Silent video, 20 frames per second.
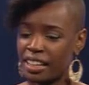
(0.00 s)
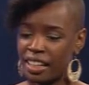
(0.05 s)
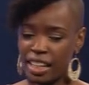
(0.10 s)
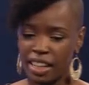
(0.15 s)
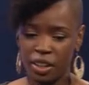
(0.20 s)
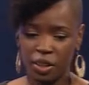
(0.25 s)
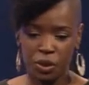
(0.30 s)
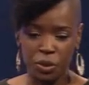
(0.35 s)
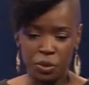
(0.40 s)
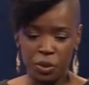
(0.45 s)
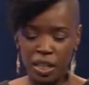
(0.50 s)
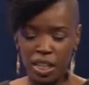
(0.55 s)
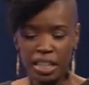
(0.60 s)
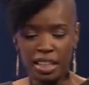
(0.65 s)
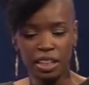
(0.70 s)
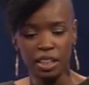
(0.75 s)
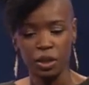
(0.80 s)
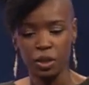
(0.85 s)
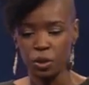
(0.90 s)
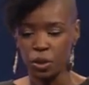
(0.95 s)
They don't,
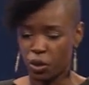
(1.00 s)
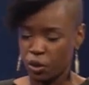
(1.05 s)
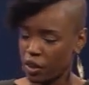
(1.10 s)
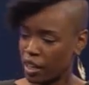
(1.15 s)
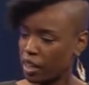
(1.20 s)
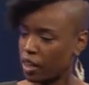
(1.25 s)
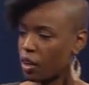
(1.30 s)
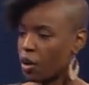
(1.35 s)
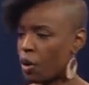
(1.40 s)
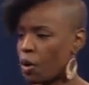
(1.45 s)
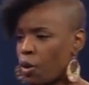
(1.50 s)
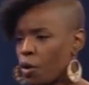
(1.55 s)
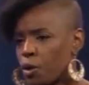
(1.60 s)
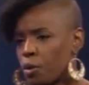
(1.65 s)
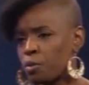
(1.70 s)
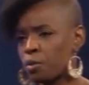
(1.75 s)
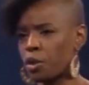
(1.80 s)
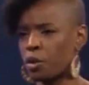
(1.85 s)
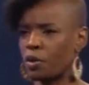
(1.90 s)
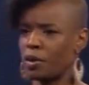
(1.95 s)
they're at
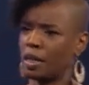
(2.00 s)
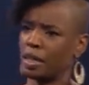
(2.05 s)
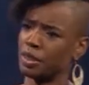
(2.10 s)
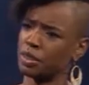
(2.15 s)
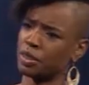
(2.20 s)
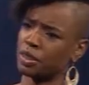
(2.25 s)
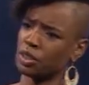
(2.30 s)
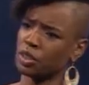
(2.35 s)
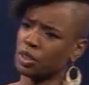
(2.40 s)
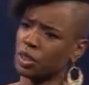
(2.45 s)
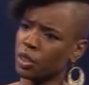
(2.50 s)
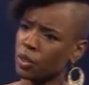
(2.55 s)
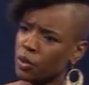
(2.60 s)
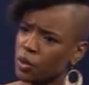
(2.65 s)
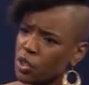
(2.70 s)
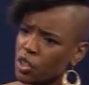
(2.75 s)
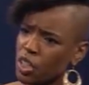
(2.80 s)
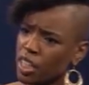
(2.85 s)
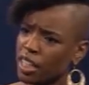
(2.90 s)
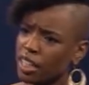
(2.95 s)
home, they're in
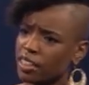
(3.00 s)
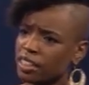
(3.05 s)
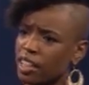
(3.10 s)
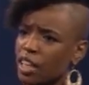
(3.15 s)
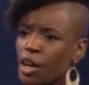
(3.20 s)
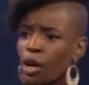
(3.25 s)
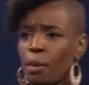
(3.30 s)
institutions,